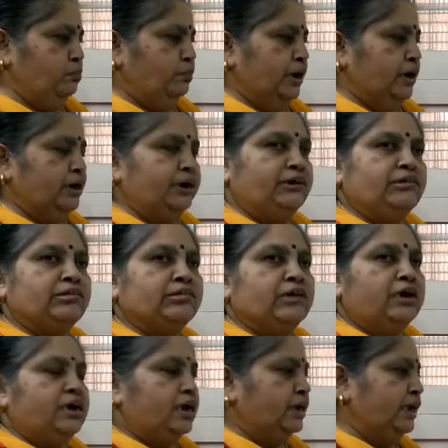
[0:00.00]
parts,
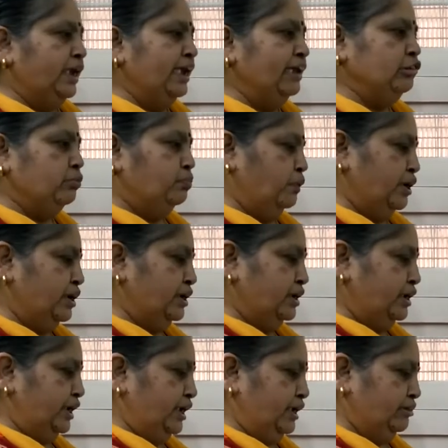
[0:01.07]
each
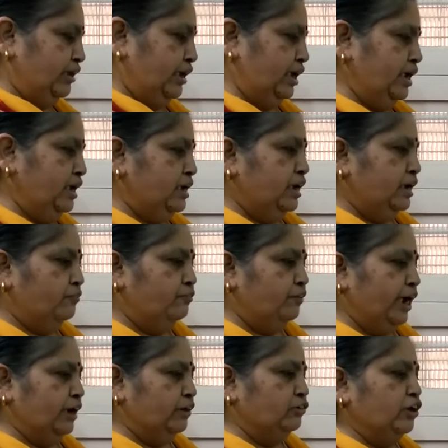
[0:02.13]
part is a
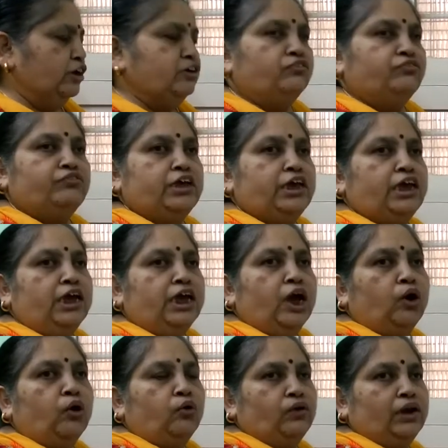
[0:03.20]
fraction of the
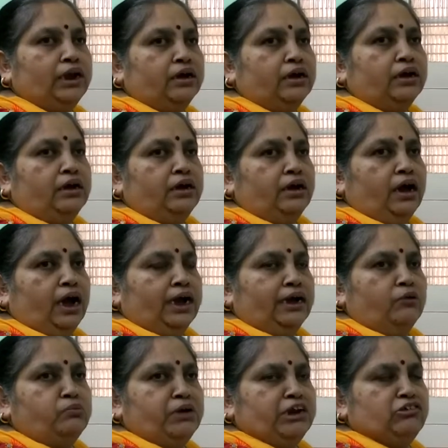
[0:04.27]
whole. I
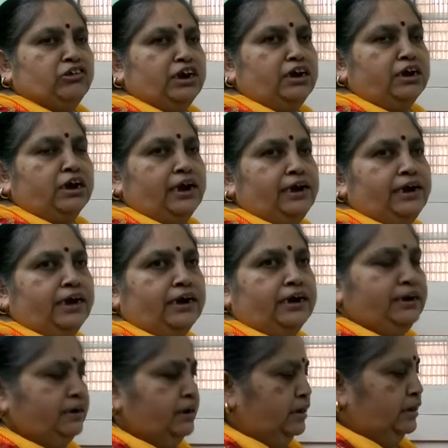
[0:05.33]
have mentioned
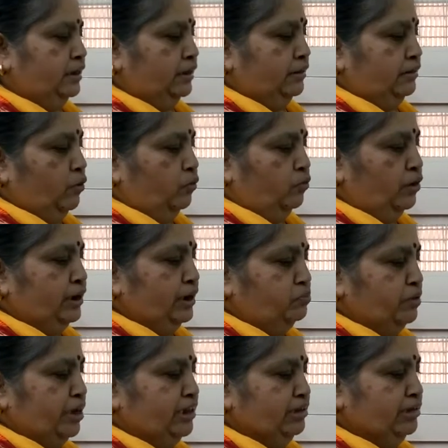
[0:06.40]
earlier, whole
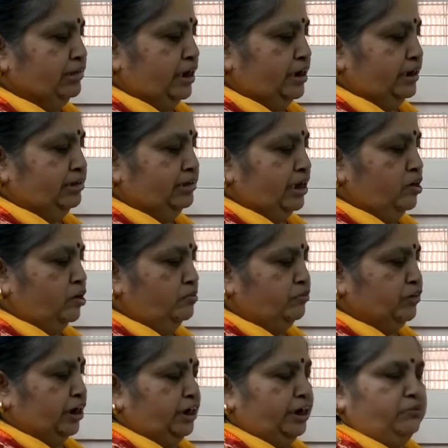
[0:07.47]
means it is an
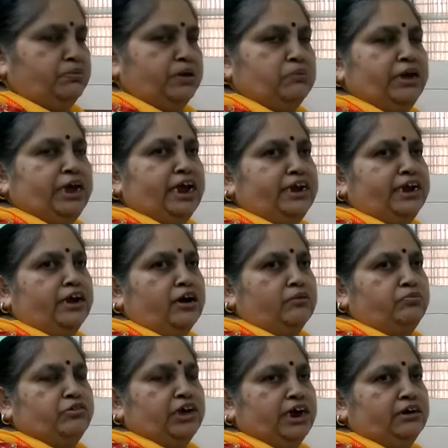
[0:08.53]
object. It may be any
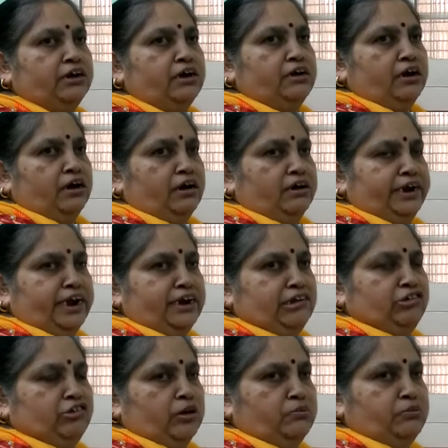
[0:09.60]
object or any
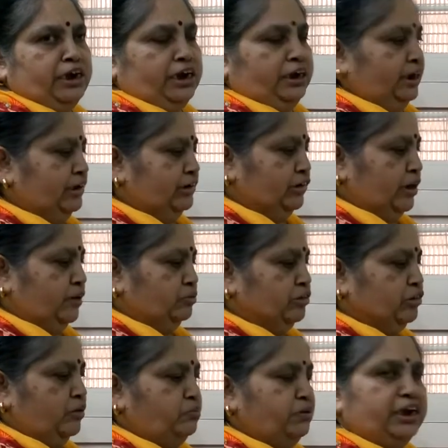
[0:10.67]
geometrical shapes,
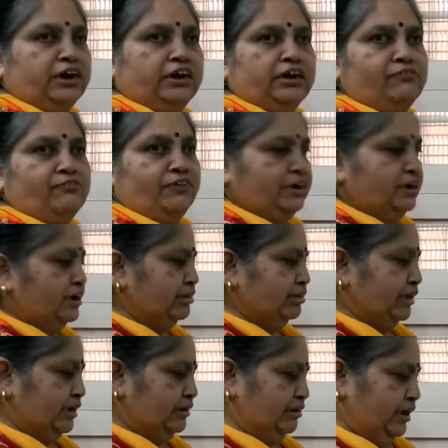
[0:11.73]
geometrical figures,
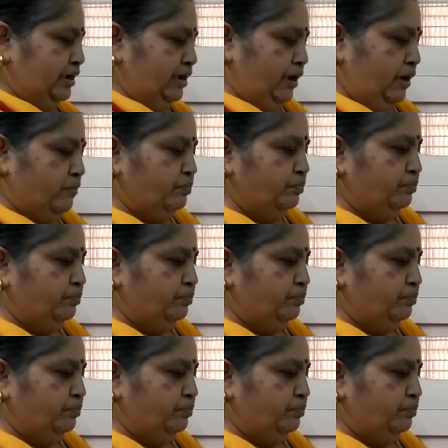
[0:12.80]
etc.